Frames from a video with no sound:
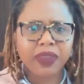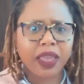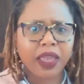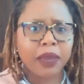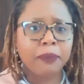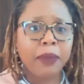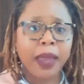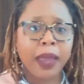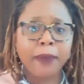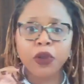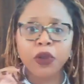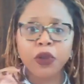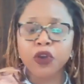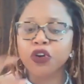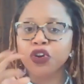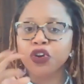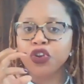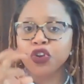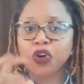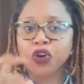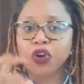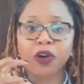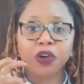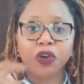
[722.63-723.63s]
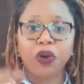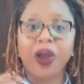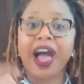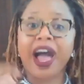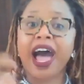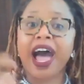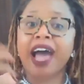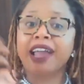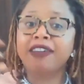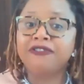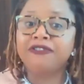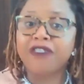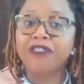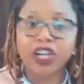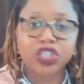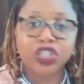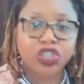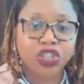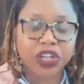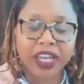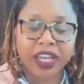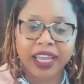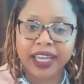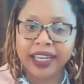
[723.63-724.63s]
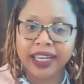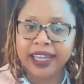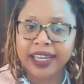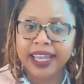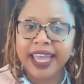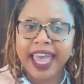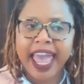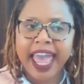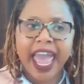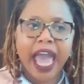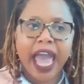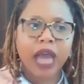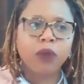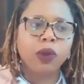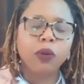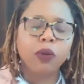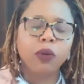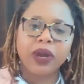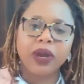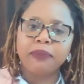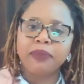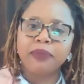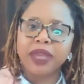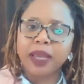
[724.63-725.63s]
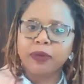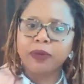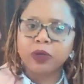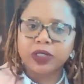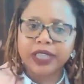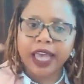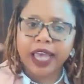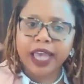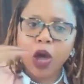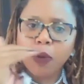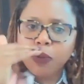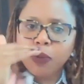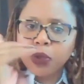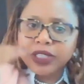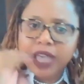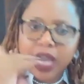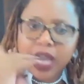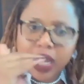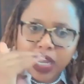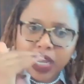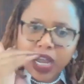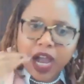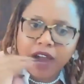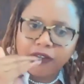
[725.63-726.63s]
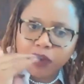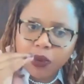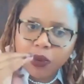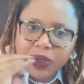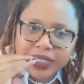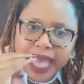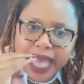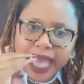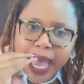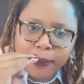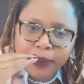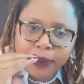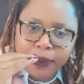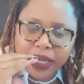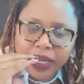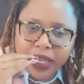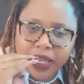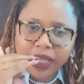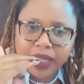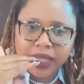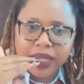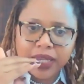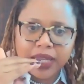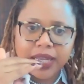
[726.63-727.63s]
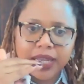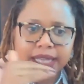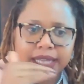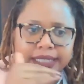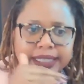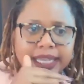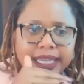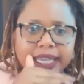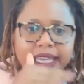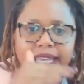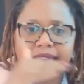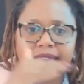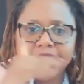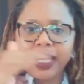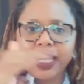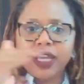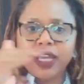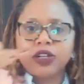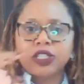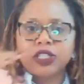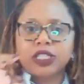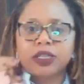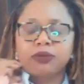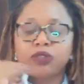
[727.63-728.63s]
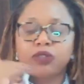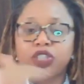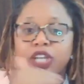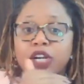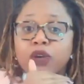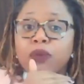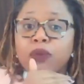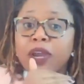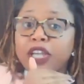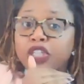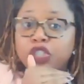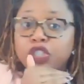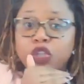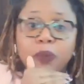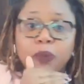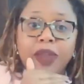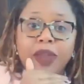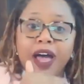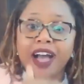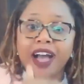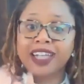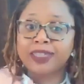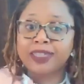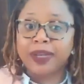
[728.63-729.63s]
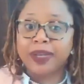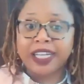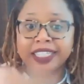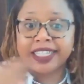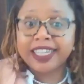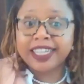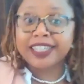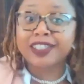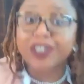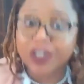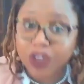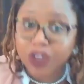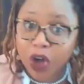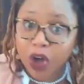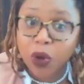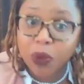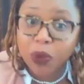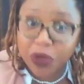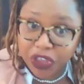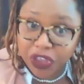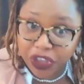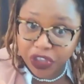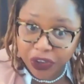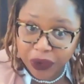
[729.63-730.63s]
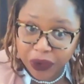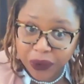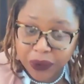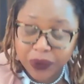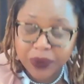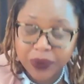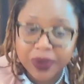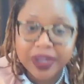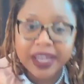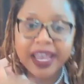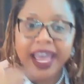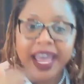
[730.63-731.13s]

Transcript: Maybe you're high functioning, and we want to be able to help you to uncover what's happening, to heal some generational blocks because it didn't start with you.